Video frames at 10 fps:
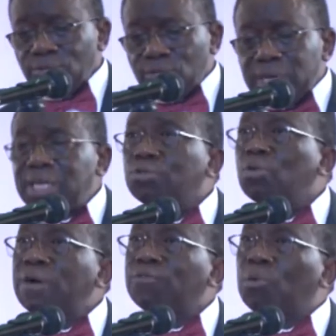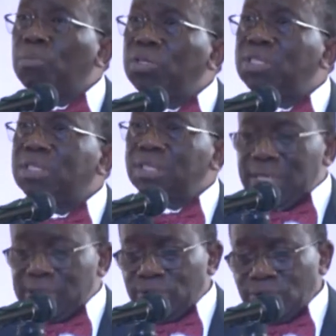We need to have
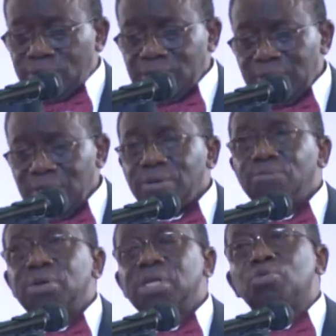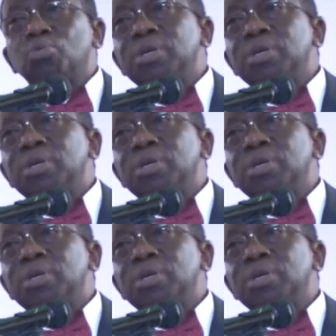commodities and drugs. We need